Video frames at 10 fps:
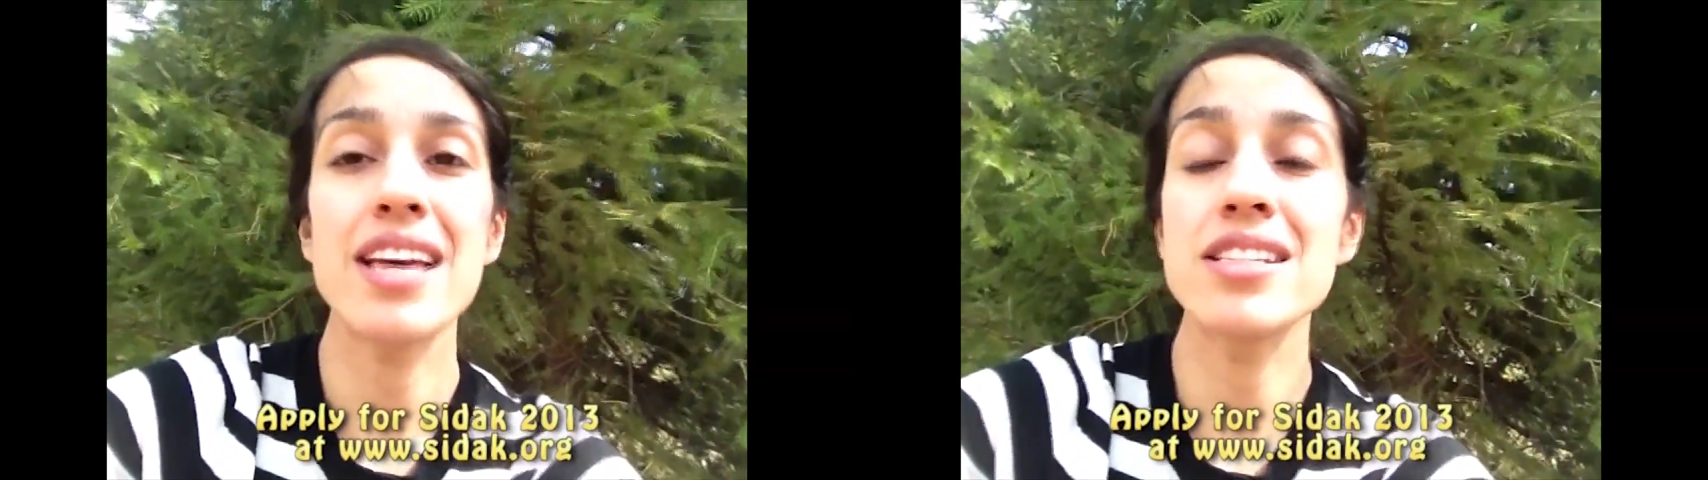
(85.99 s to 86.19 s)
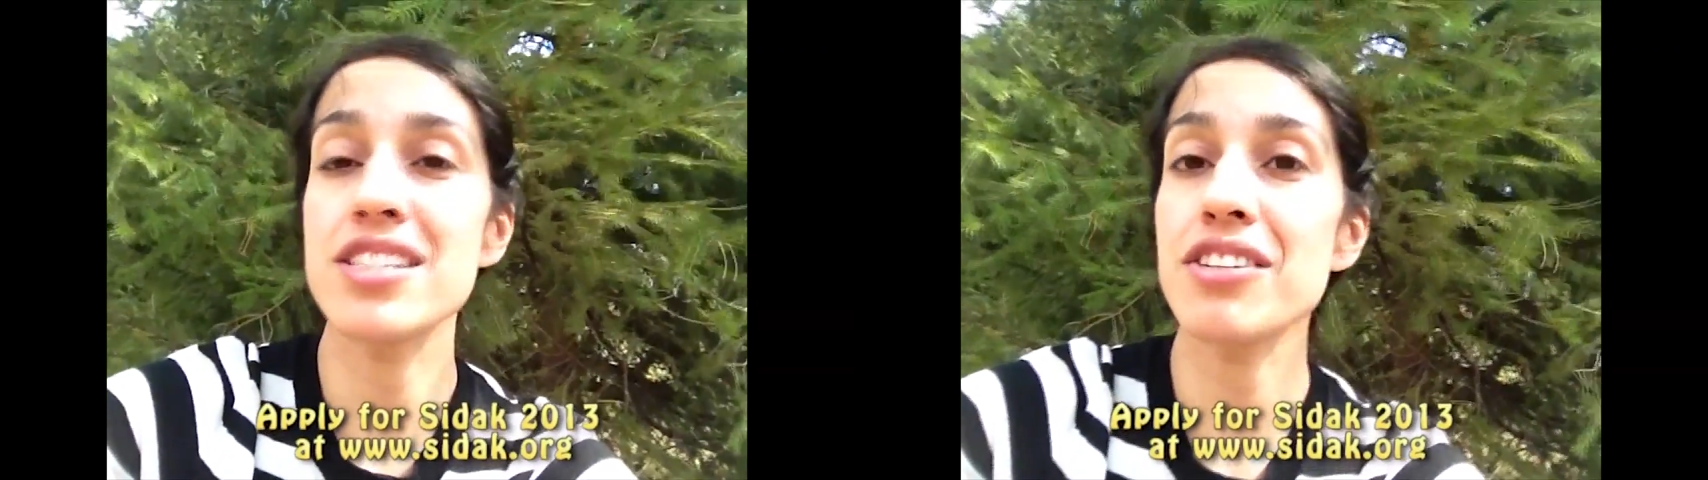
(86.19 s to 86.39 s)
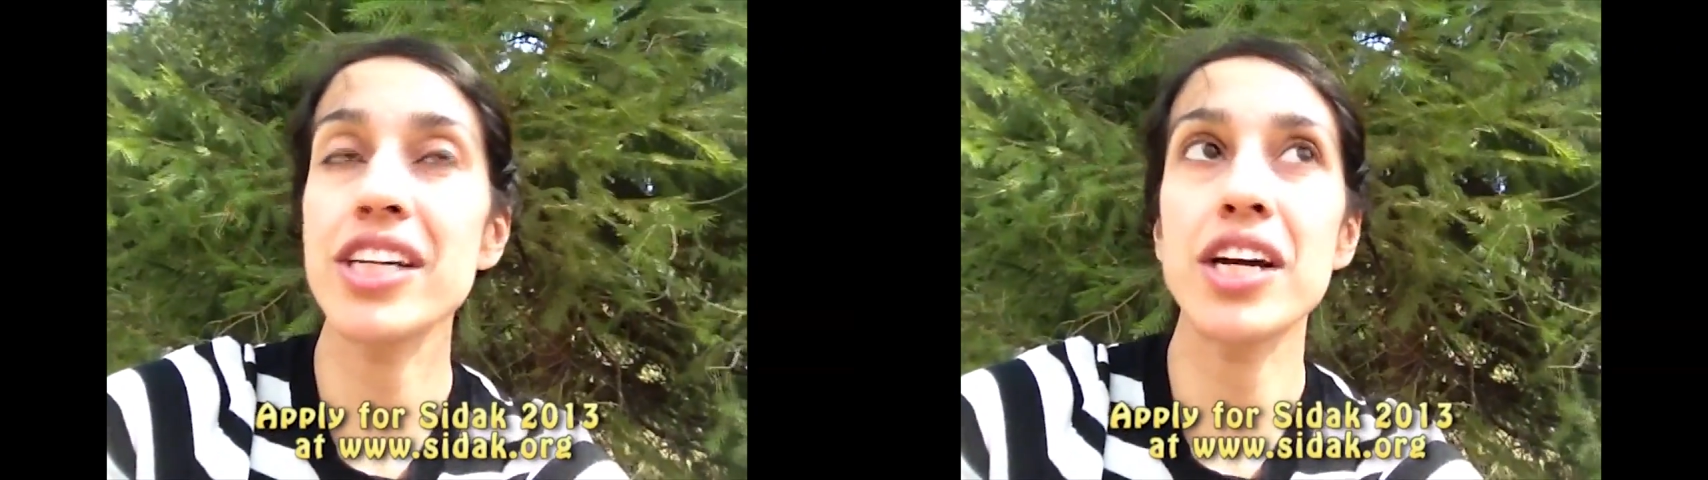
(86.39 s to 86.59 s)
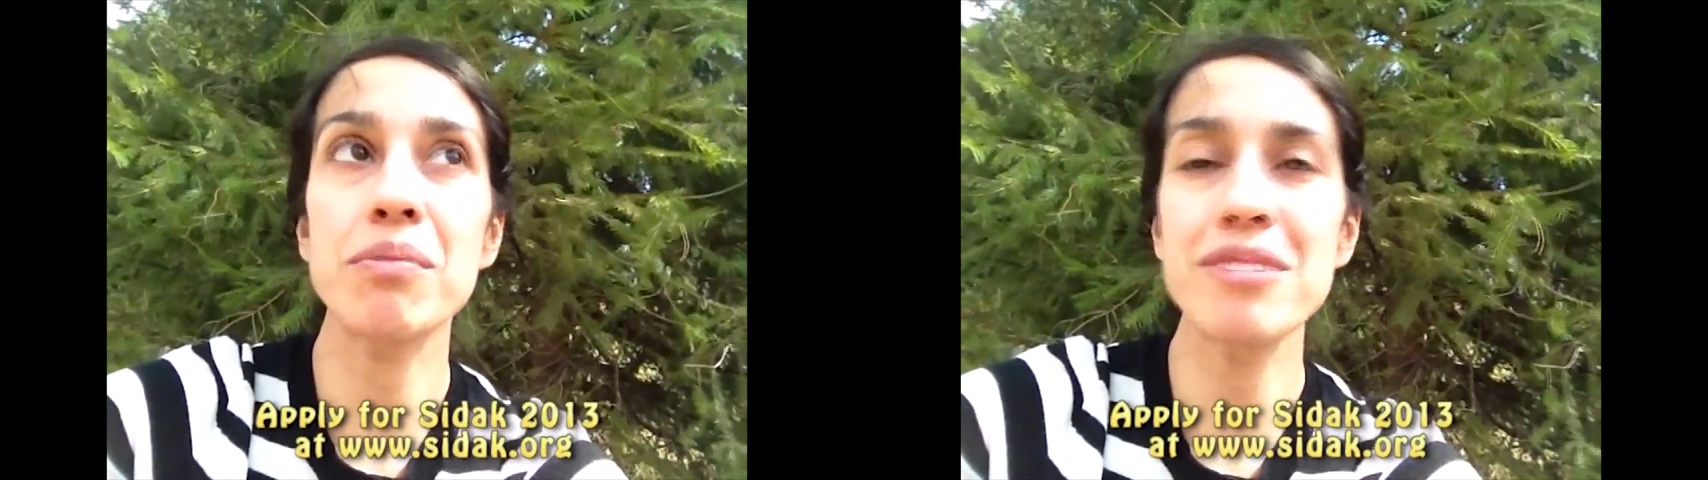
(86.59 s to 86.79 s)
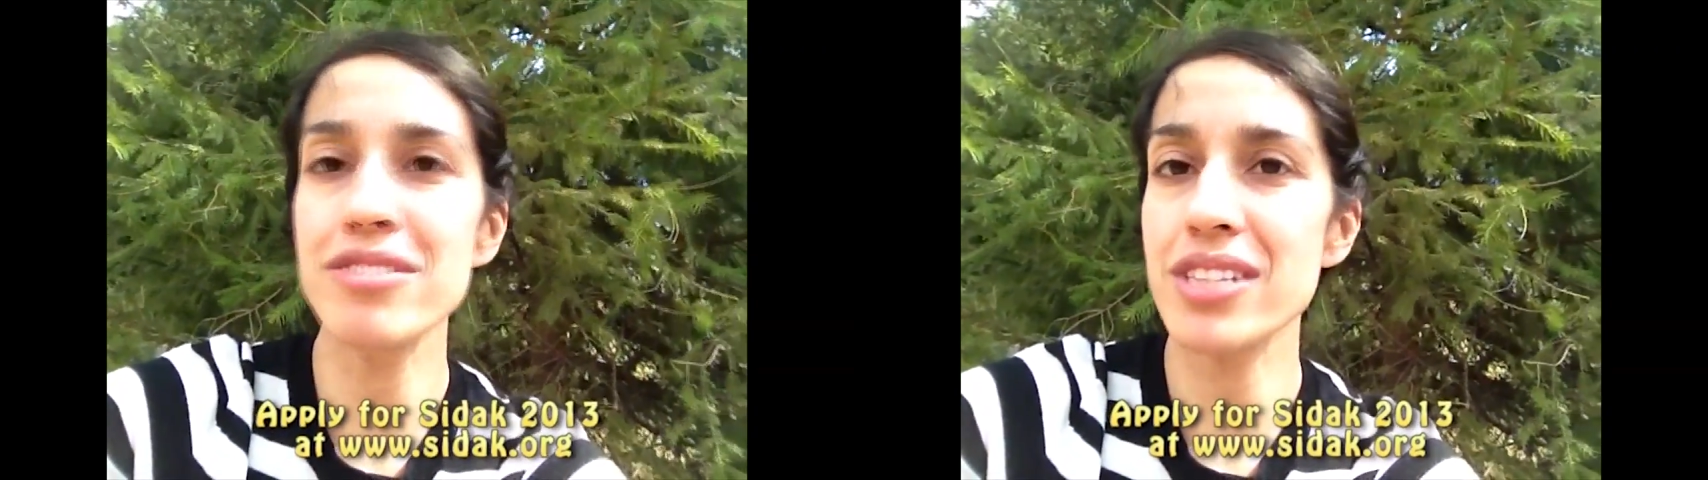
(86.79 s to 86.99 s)
history
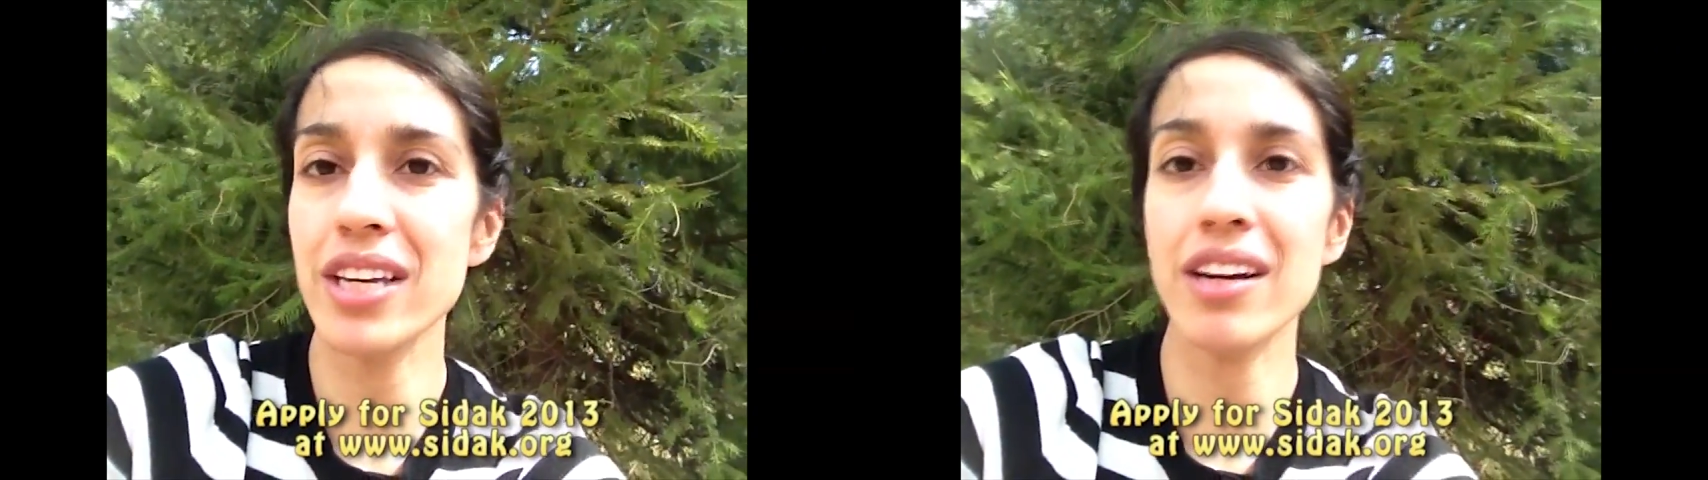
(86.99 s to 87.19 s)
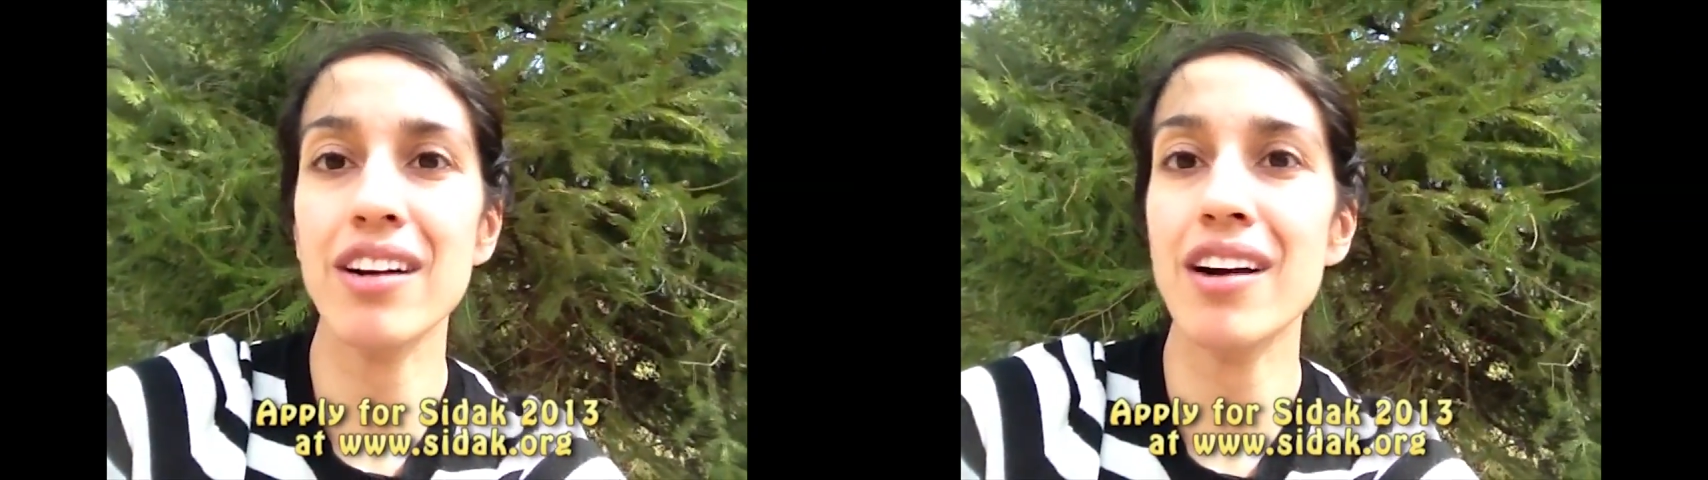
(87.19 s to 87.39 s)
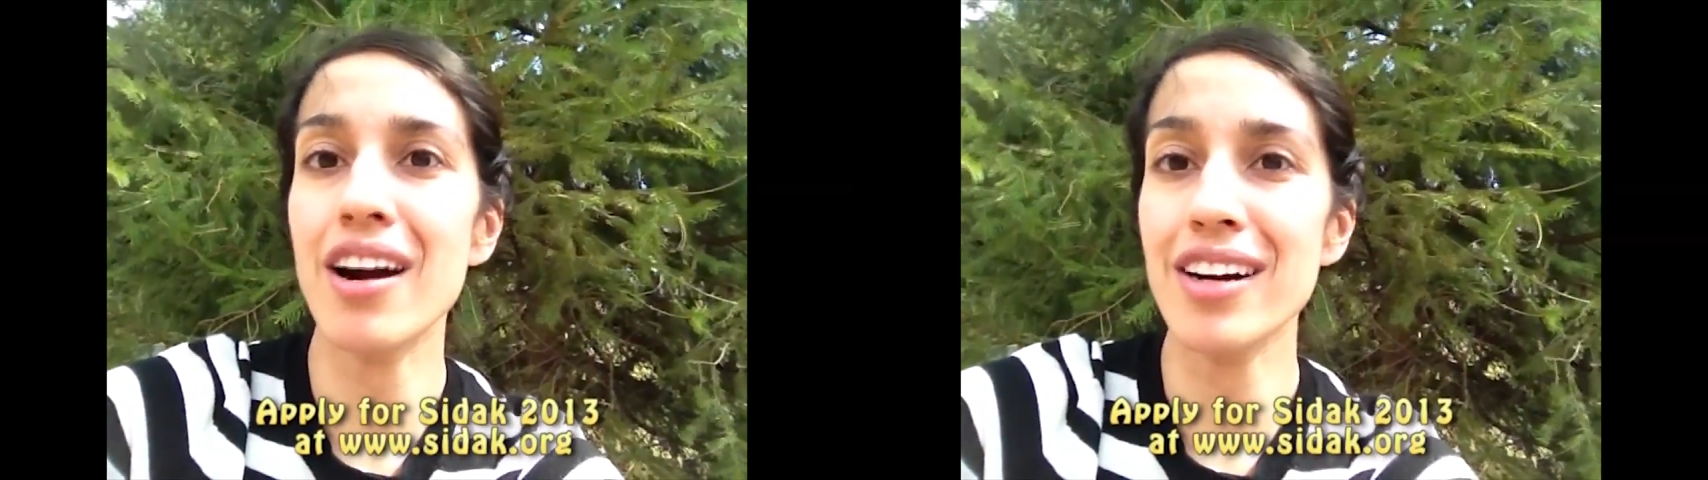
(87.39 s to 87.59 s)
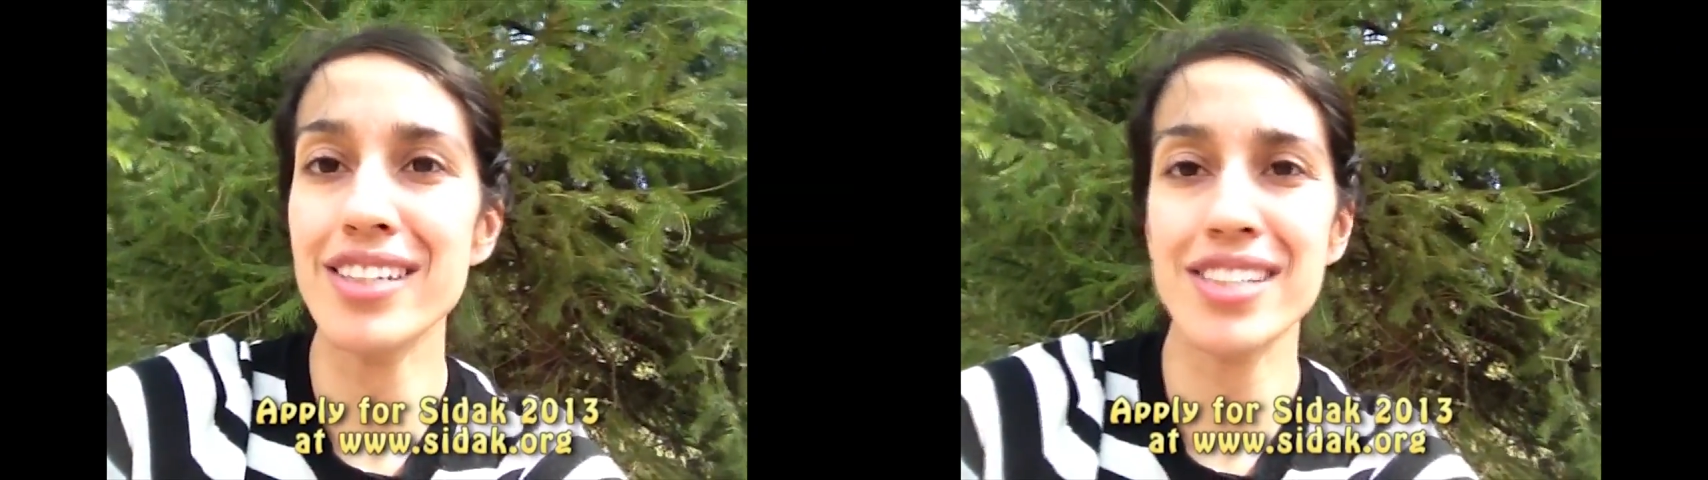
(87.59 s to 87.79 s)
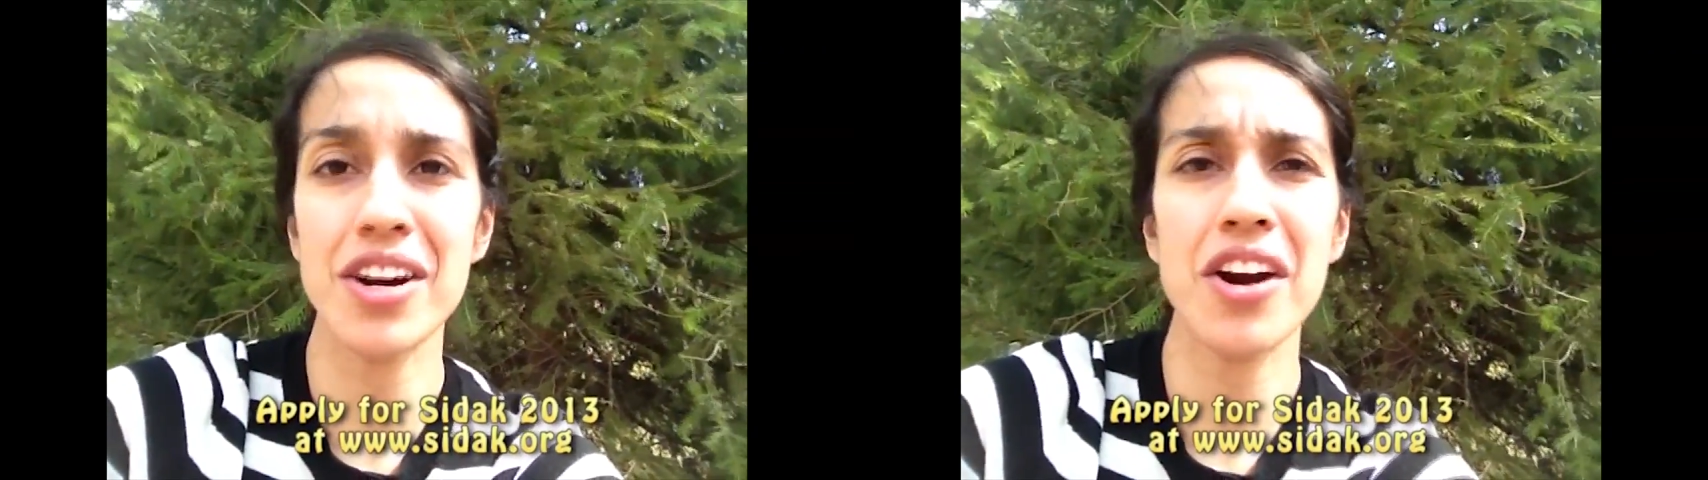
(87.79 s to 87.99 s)
or music or
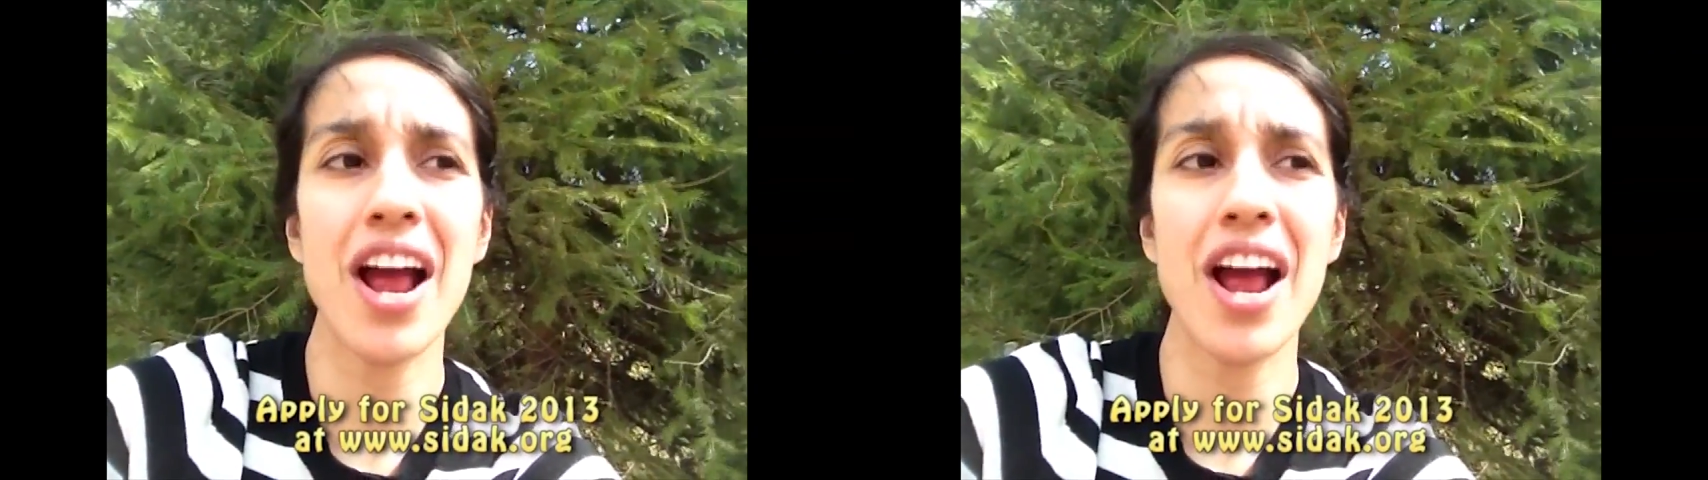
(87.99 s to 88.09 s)
art